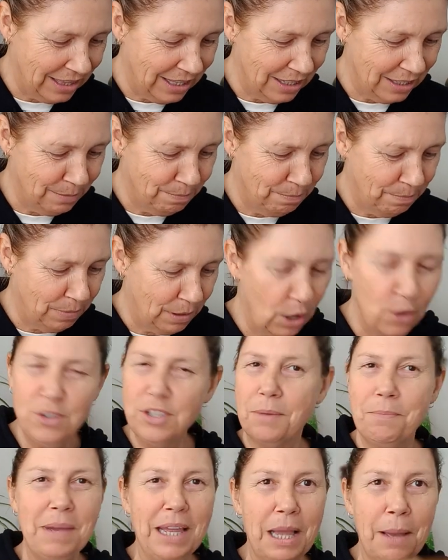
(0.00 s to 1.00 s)
this
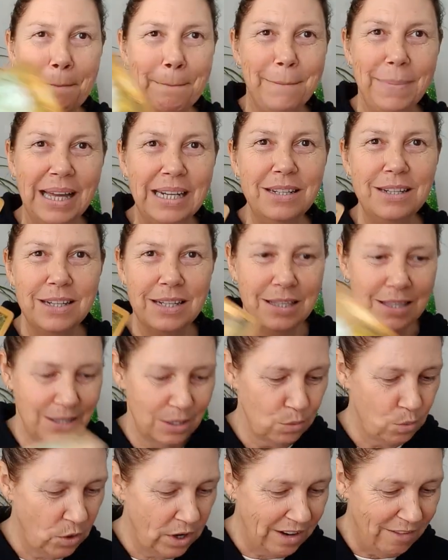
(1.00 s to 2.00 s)
blossoming
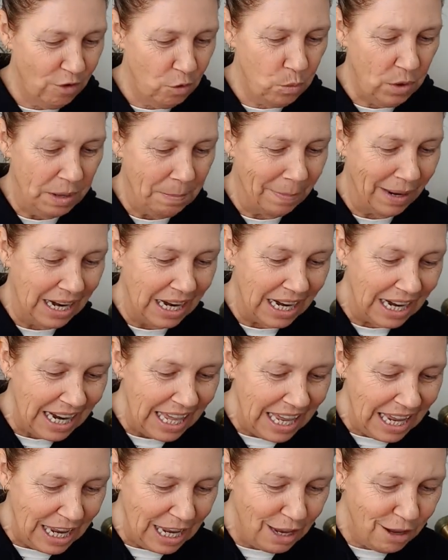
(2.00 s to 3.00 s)
abundance, whatever we
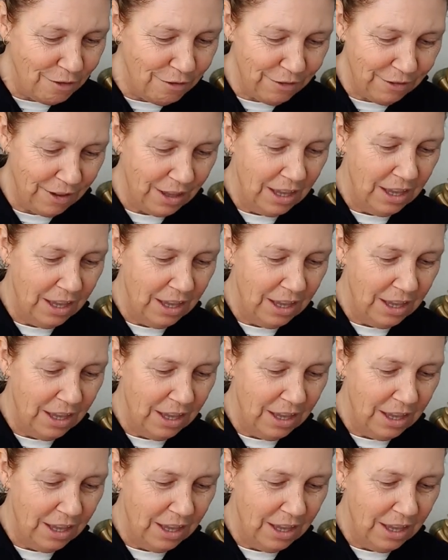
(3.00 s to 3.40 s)
believe